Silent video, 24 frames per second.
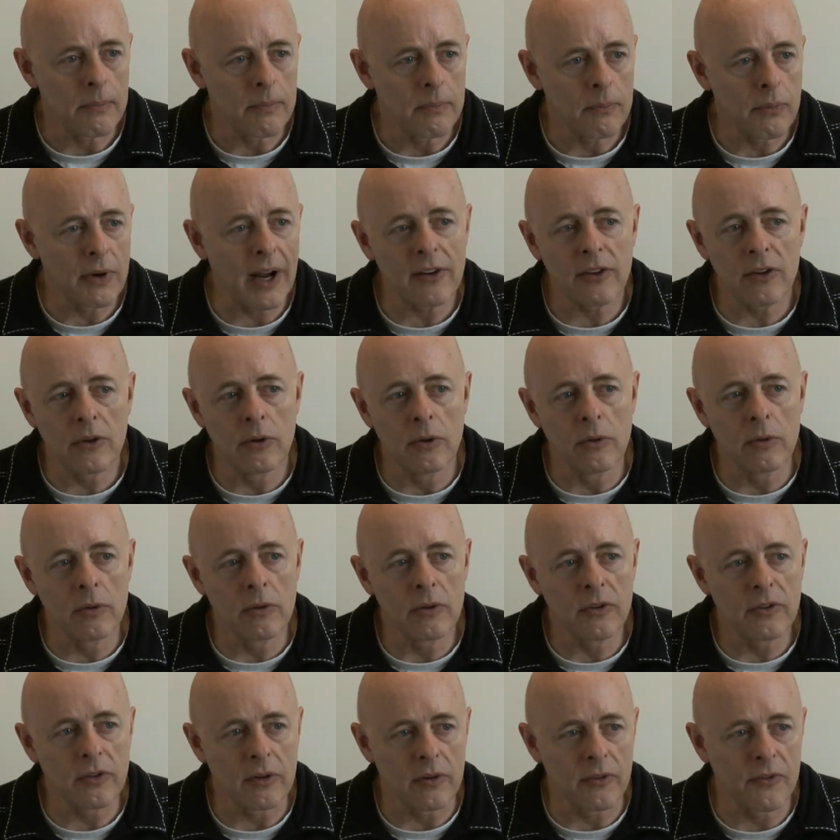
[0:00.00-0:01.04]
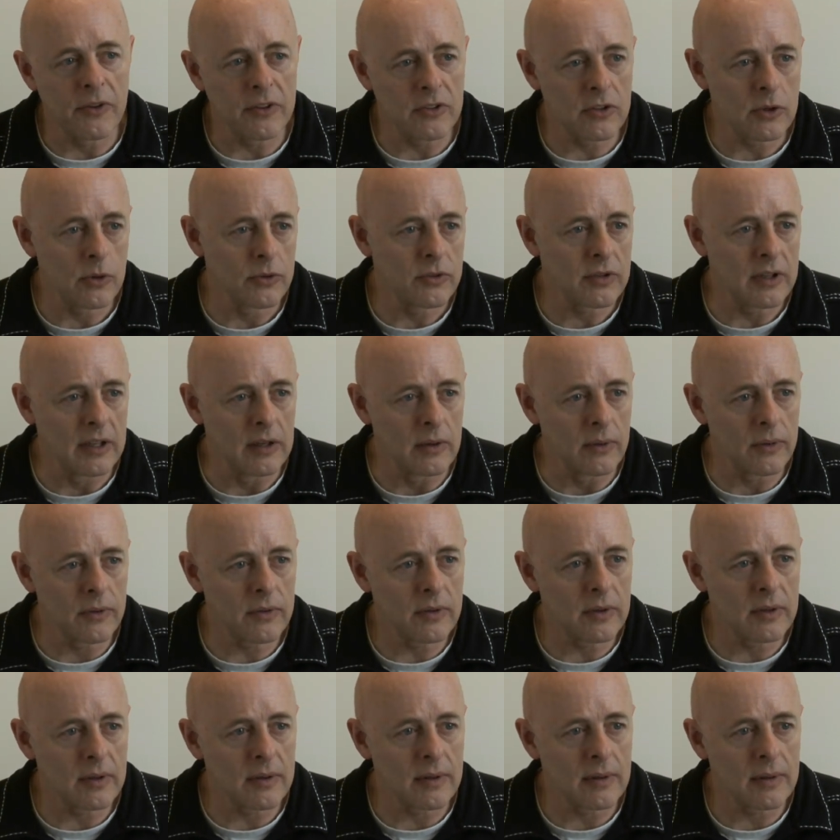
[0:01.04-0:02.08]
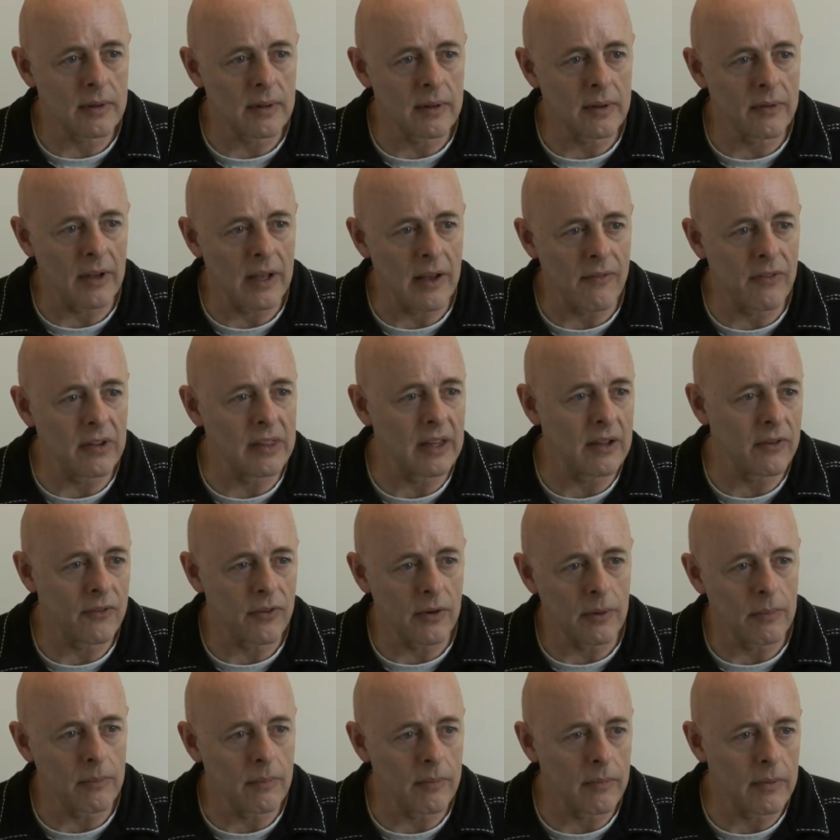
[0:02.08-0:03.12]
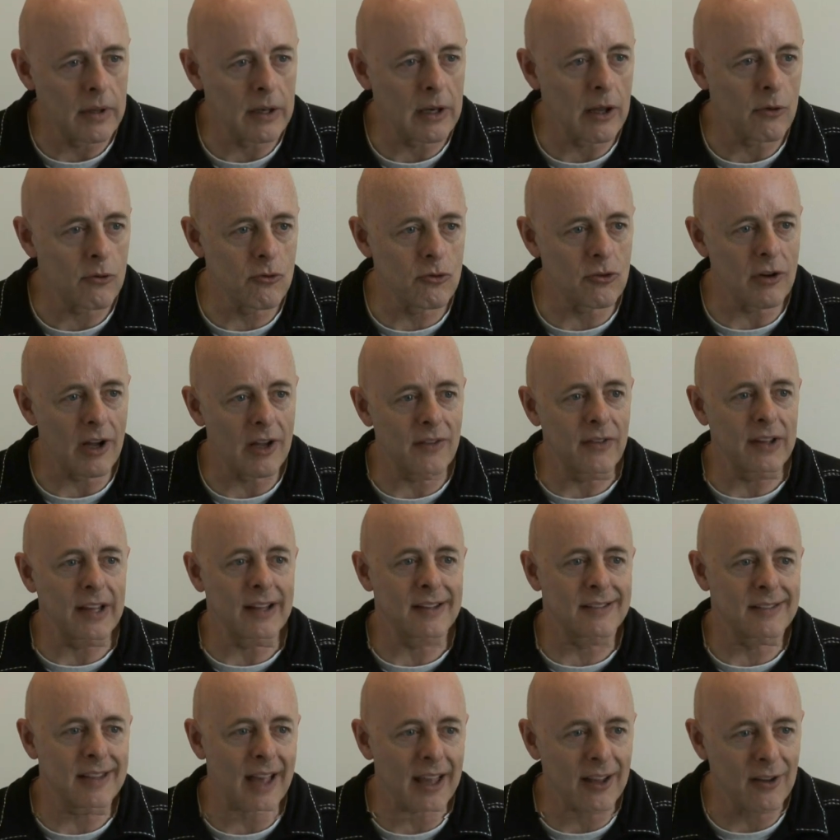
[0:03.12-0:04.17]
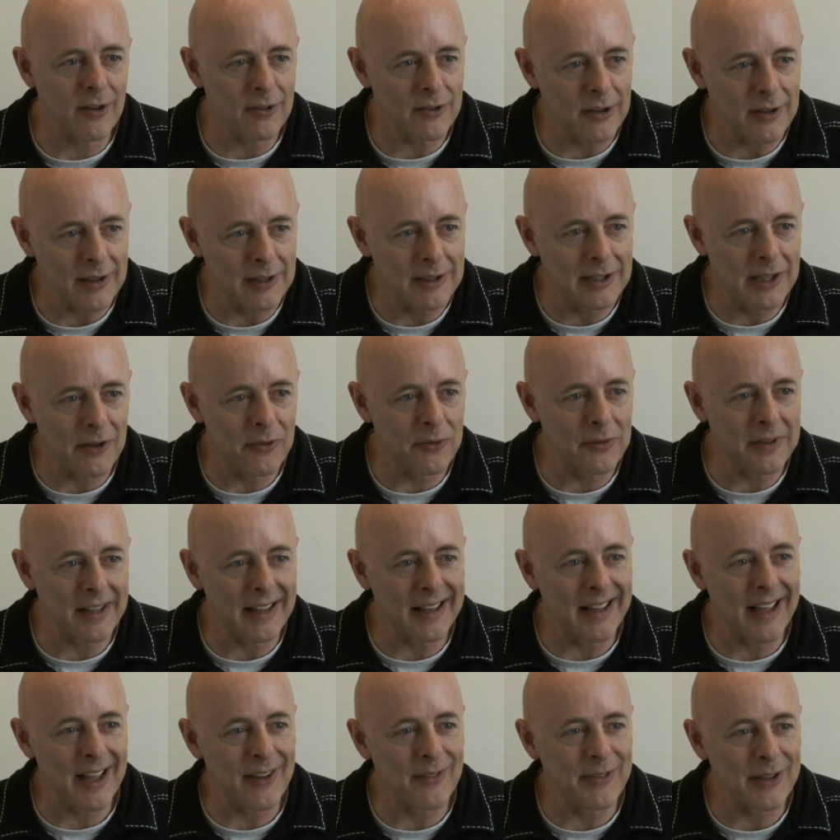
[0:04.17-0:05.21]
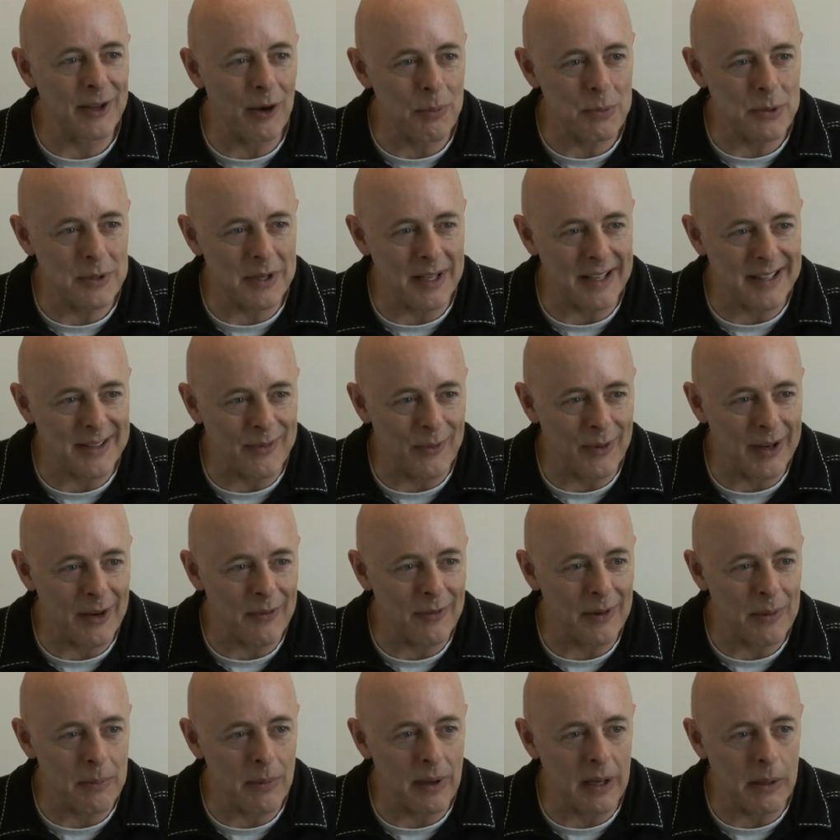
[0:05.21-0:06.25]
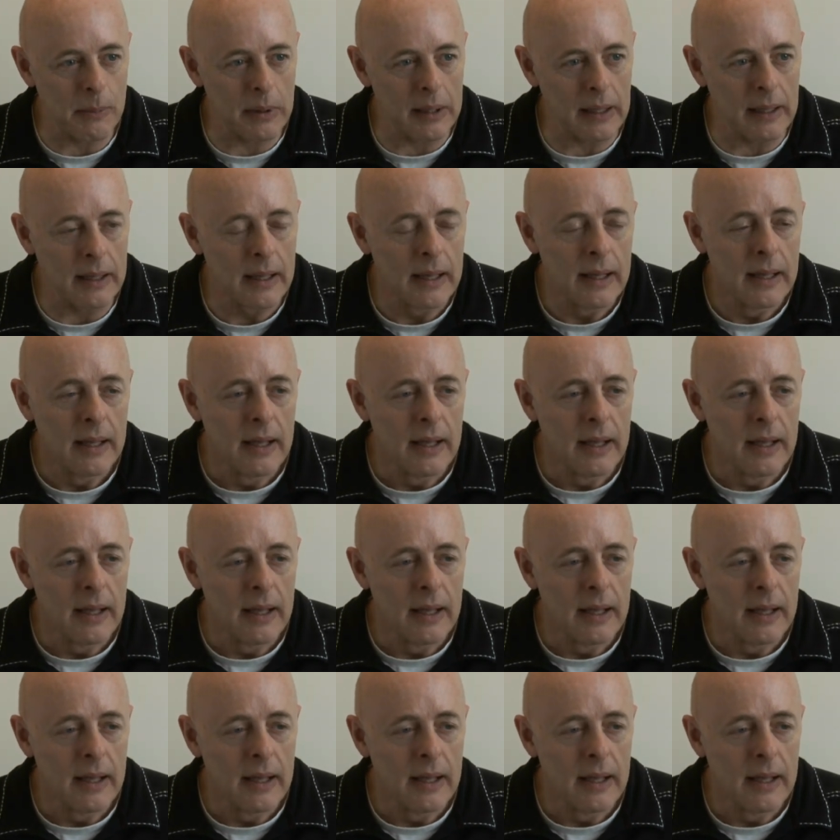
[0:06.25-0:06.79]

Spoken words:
practical sort of physical skills, everything from driving a tank to lifting a heavy object, whatever it might be.